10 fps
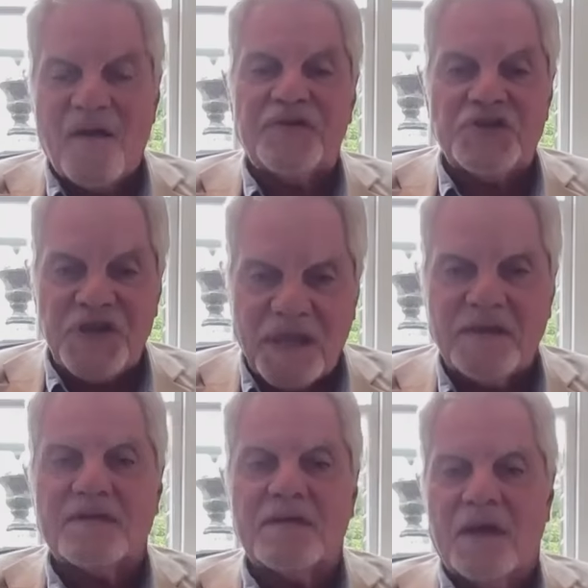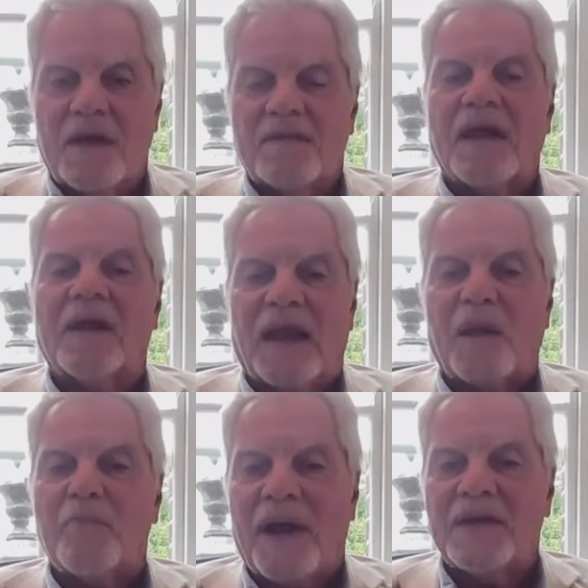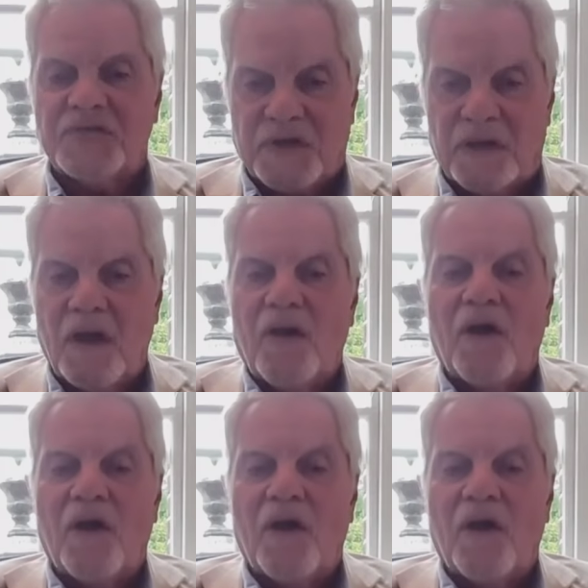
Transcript: have rejected the claim by Israel,